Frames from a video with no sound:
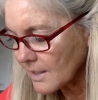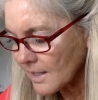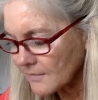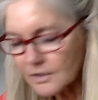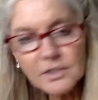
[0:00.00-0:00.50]

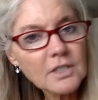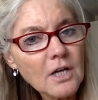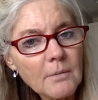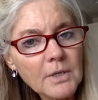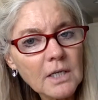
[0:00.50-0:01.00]
And the
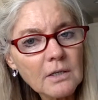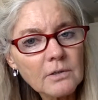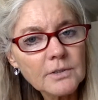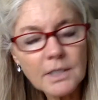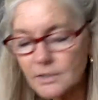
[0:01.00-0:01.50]

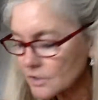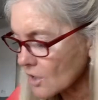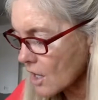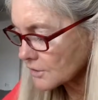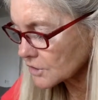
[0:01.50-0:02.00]
denominator does
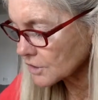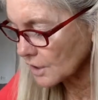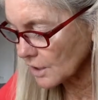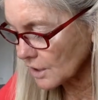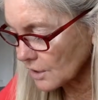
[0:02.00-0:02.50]
not
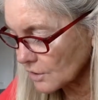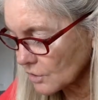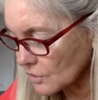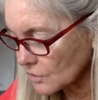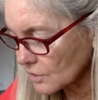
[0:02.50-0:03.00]

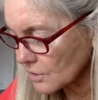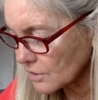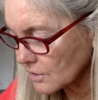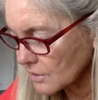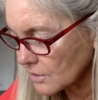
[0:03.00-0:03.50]
change.
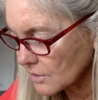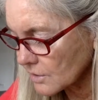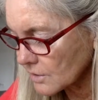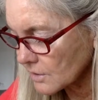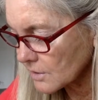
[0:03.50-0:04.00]

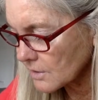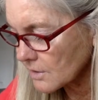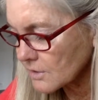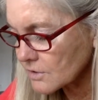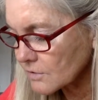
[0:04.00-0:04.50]

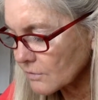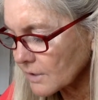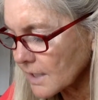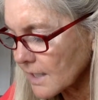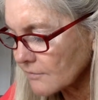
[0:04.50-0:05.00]
So we're
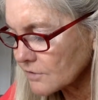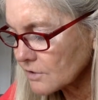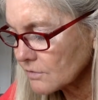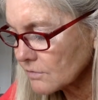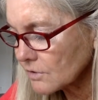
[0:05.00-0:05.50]
going to have
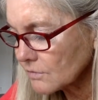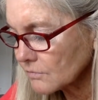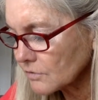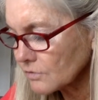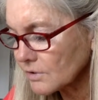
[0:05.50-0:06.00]
two
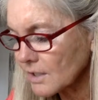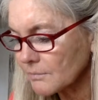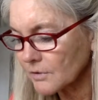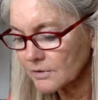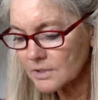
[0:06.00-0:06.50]
new
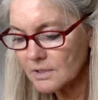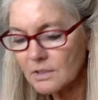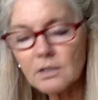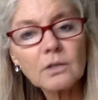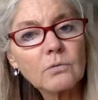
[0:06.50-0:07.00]
numbers.
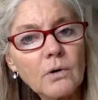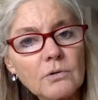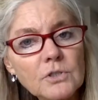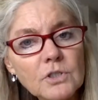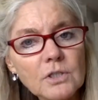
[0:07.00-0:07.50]
The
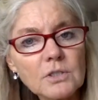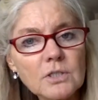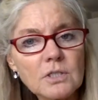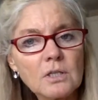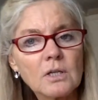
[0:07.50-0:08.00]

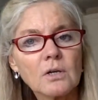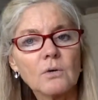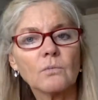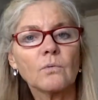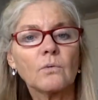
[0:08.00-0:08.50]
quotient
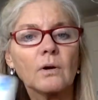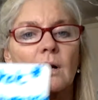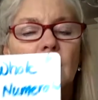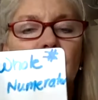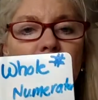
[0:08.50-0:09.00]

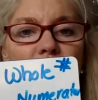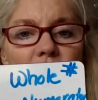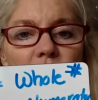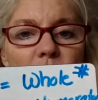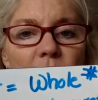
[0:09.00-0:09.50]
of our
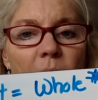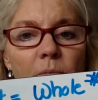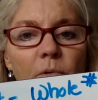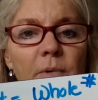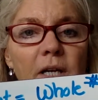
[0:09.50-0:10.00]
division
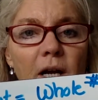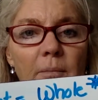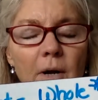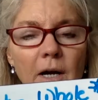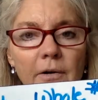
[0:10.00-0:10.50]
problem will
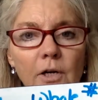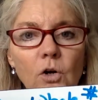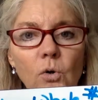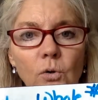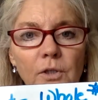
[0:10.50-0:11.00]
become our
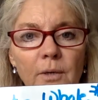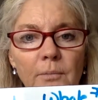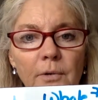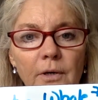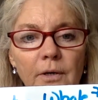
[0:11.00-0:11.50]
whole
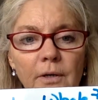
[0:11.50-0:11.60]
number.